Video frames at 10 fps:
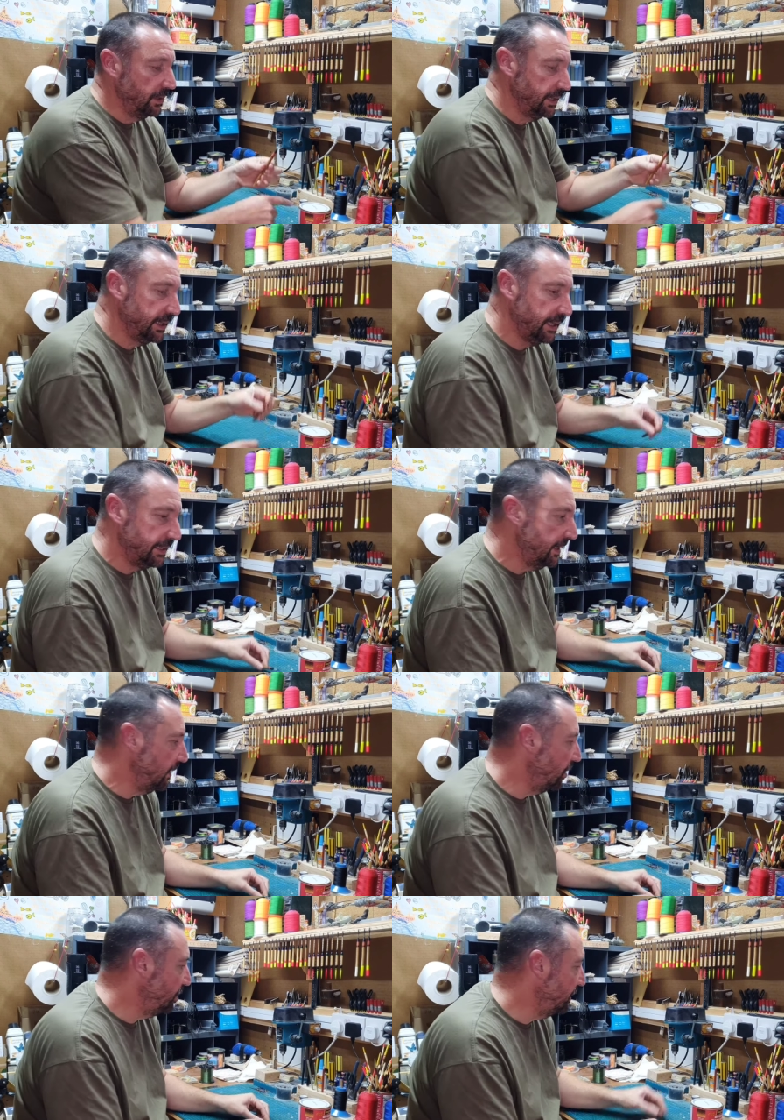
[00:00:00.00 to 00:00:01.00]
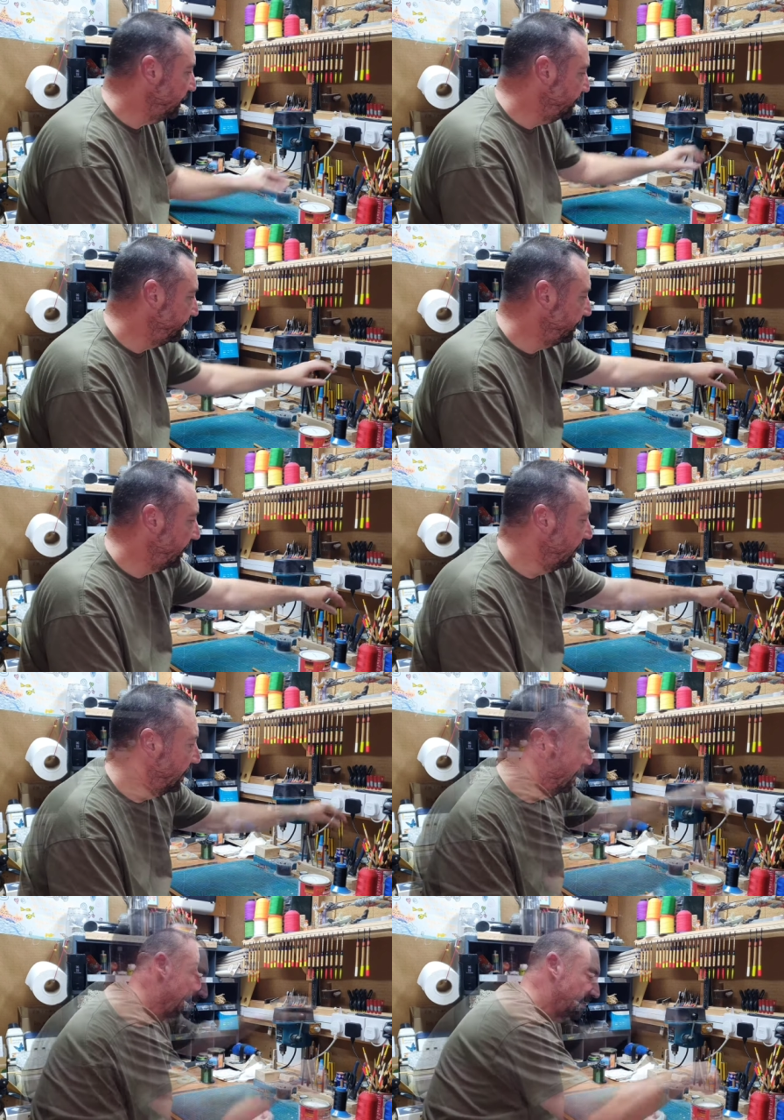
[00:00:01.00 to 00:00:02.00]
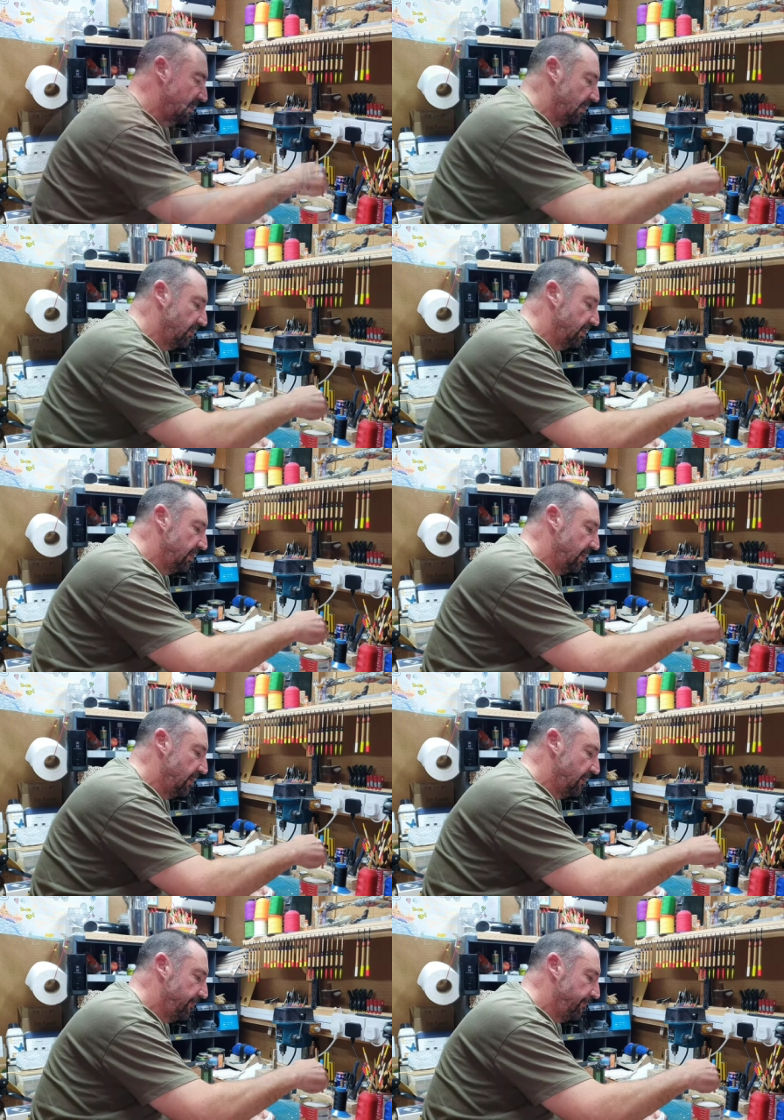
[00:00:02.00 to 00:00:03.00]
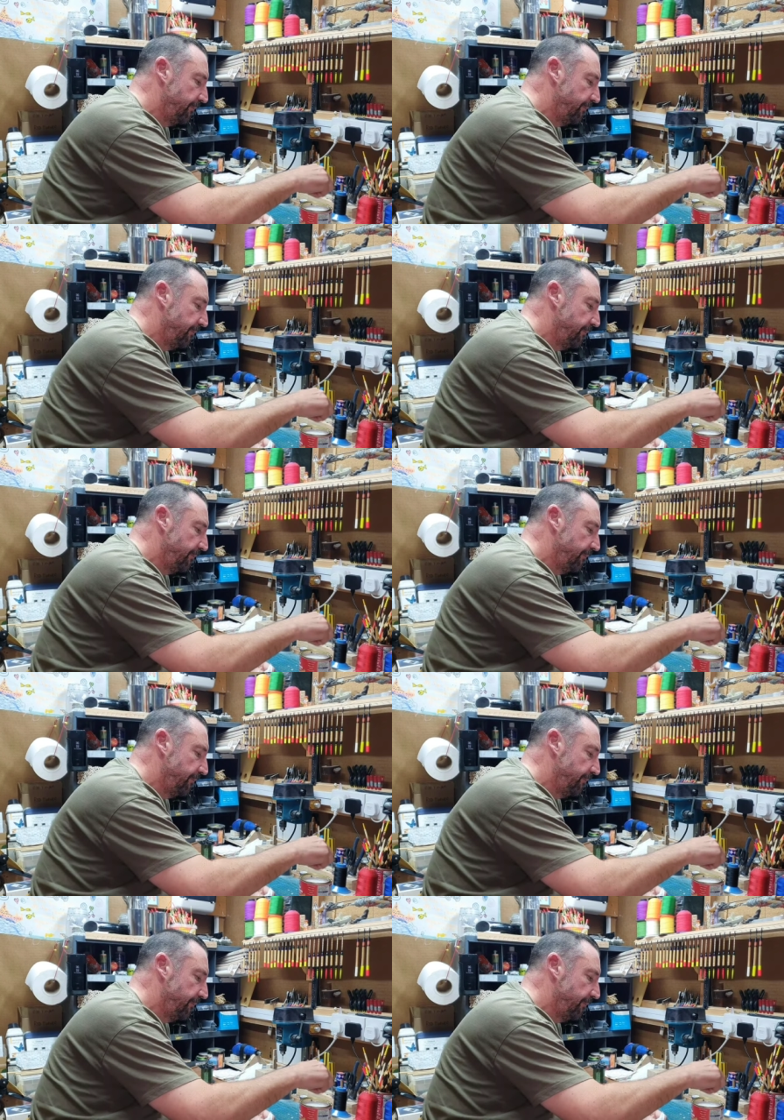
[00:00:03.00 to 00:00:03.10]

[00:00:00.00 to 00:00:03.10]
Let's get the tin open and let's give it a good old stir.